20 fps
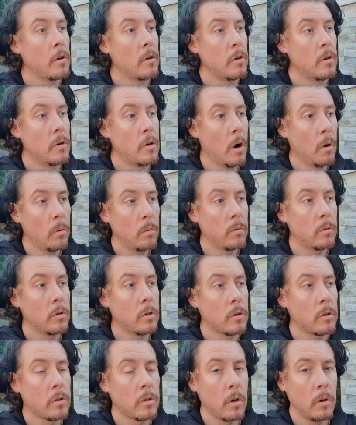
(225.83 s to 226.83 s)
don't
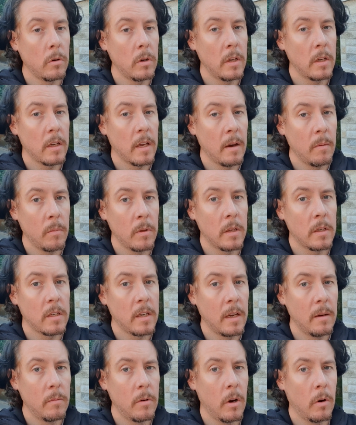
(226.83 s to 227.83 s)
just salt it again with the
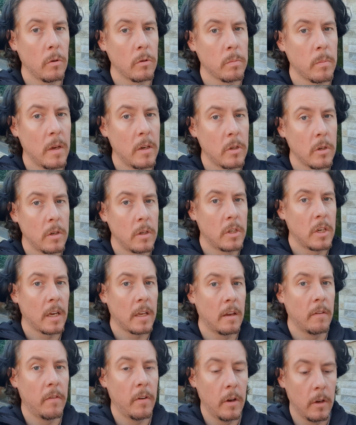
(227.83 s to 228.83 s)
same dose. Make sure you
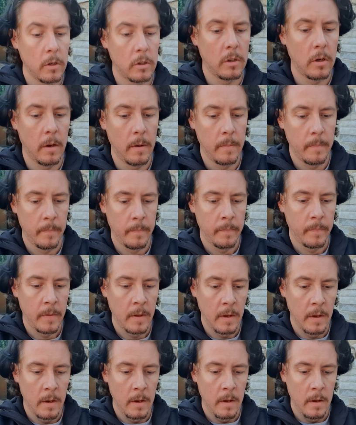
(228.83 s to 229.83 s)
check it first.
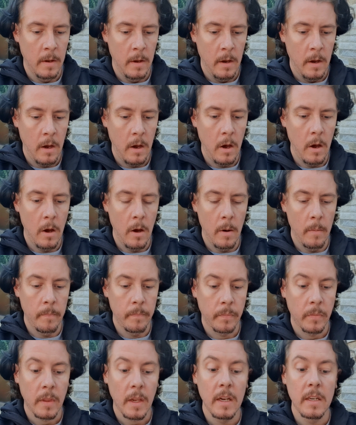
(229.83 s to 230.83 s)

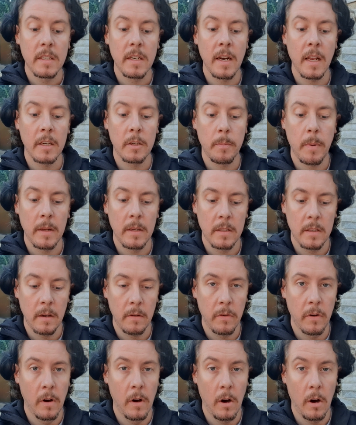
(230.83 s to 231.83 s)
It's
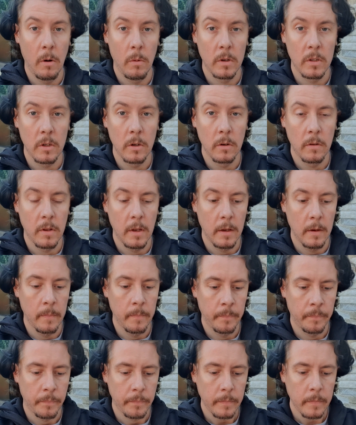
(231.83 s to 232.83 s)
inexpensive, always a good thing.
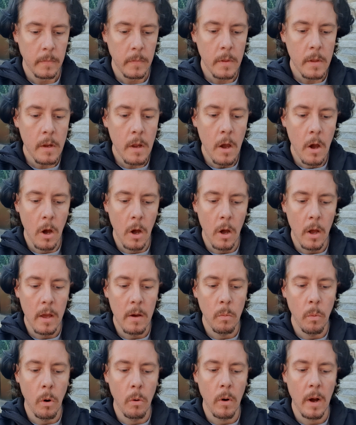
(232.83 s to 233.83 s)

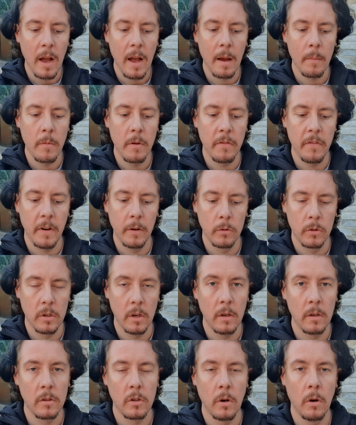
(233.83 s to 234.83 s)
It won't harm your
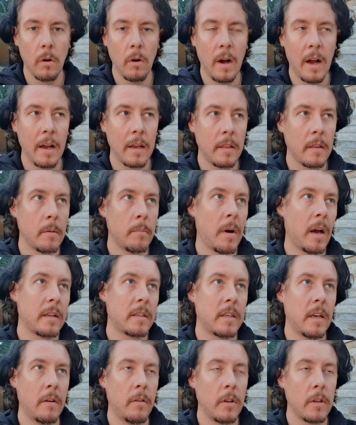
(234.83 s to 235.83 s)
filter, so like the
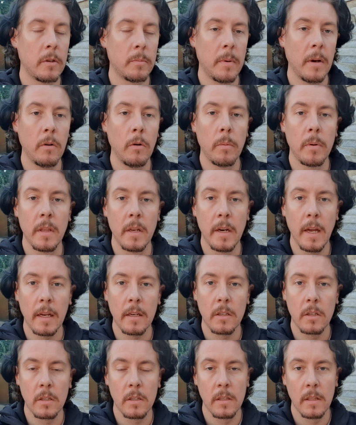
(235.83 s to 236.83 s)
bacteria that's built up in the
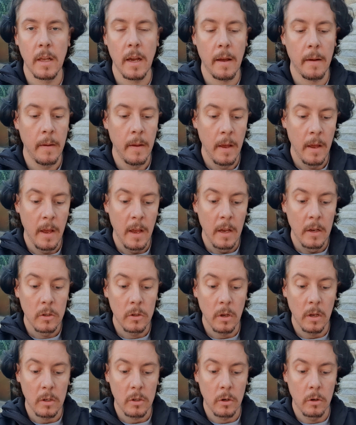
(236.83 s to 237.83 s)
Nexus and that,
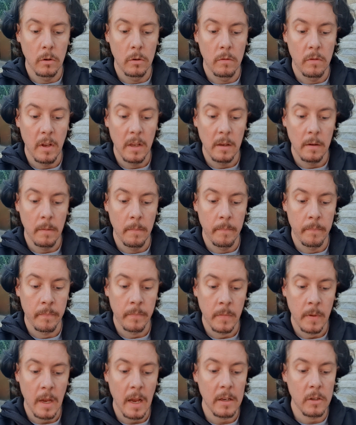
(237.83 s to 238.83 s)
so that's a good thing.
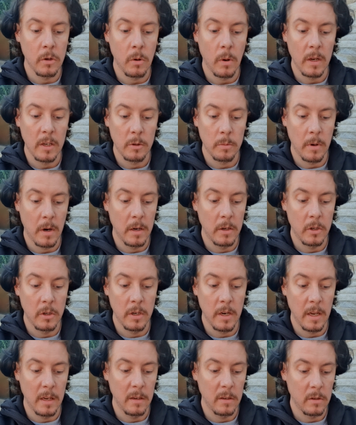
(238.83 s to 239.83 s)
Has no expiration
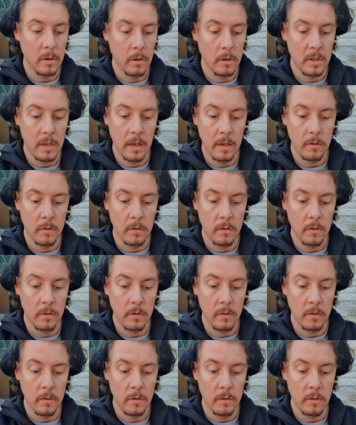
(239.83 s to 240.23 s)
date, so it stays